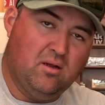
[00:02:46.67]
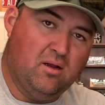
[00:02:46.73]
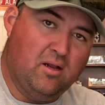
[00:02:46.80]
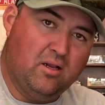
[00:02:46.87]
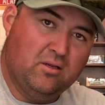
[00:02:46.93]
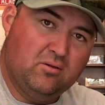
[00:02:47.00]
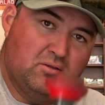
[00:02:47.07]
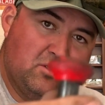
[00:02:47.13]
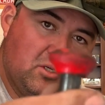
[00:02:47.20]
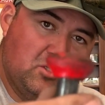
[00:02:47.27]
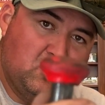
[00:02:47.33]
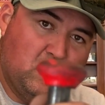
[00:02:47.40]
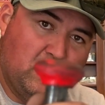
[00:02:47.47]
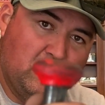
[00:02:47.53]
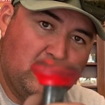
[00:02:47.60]
I use
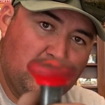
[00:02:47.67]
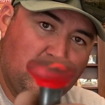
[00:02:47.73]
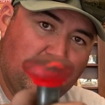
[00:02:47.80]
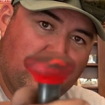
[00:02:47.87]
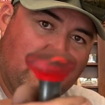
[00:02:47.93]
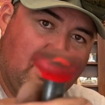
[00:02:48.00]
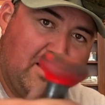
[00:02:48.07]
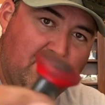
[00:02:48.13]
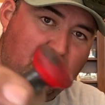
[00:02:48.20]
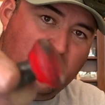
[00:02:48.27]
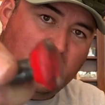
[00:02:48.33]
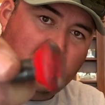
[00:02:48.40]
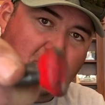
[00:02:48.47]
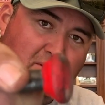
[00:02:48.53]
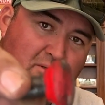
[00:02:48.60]
this one to move a lot of
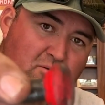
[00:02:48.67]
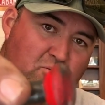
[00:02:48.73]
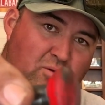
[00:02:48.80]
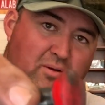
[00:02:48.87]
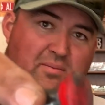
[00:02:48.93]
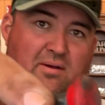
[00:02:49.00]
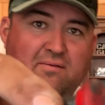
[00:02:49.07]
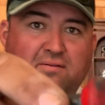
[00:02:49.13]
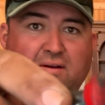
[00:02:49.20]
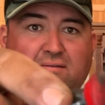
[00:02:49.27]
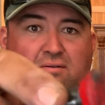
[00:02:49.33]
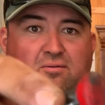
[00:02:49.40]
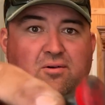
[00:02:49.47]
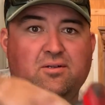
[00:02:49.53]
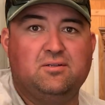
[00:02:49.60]
metal. It's one of my
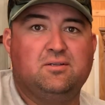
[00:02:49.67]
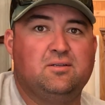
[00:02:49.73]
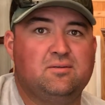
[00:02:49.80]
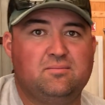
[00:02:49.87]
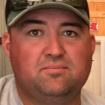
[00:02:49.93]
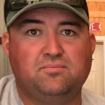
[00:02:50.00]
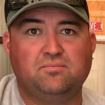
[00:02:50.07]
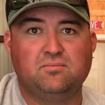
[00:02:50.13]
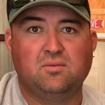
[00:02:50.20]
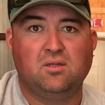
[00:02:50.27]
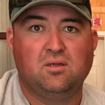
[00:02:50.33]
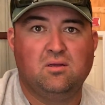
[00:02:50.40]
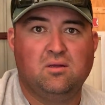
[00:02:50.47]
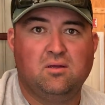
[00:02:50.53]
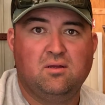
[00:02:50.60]
favorite ones.
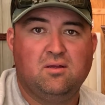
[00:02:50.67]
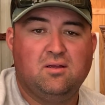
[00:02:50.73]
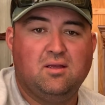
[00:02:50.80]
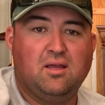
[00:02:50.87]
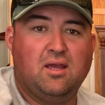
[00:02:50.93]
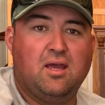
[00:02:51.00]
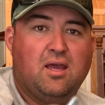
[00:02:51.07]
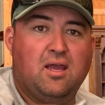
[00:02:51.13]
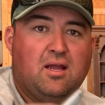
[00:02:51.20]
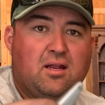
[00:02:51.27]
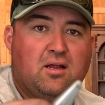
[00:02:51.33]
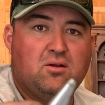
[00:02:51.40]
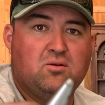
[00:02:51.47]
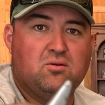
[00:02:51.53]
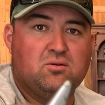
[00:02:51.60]
And
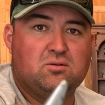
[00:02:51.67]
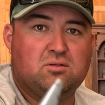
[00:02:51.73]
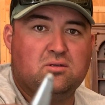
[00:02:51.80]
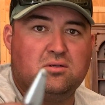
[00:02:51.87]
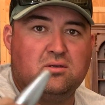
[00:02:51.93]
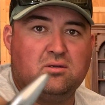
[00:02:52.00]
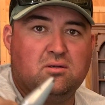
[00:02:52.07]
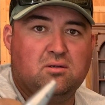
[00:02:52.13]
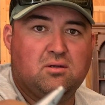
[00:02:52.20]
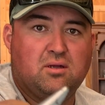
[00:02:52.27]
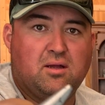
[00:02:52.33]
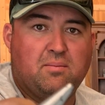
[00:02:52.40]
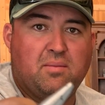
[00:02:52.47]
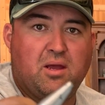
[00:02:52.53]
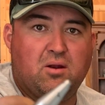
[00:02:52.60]
I use
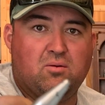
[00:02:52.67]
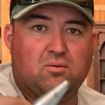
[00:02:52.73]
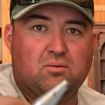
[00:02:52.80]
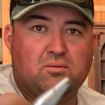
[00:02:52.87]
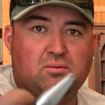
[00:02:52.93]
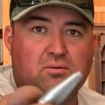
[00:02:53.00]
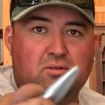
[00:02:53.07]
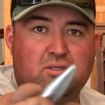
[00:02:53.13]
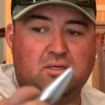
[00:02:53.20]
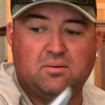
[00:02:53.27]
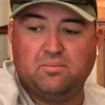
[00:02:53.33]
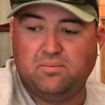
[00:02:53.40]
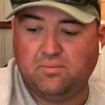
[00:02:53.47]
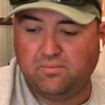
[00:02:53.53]
a metal tip.